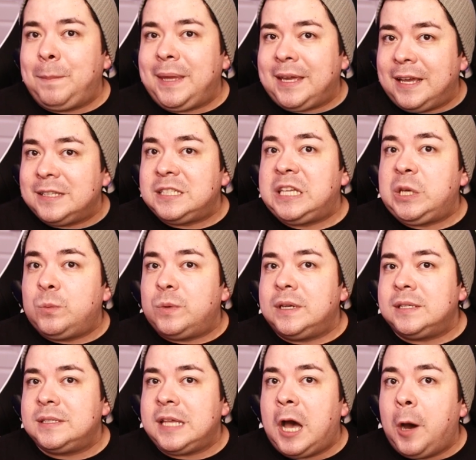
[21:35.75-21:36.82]
because he
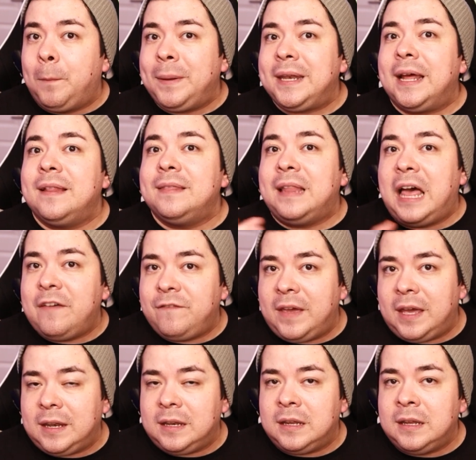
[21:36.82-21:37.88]
was helping
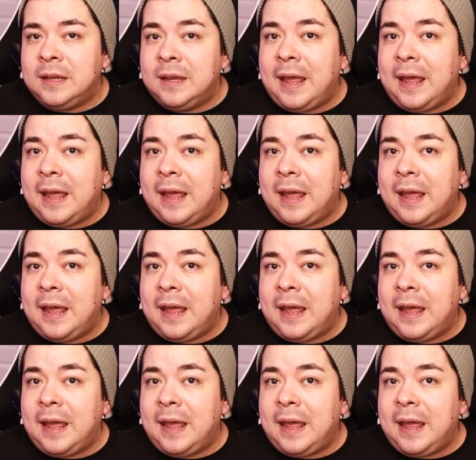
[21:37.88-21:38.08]
Eleven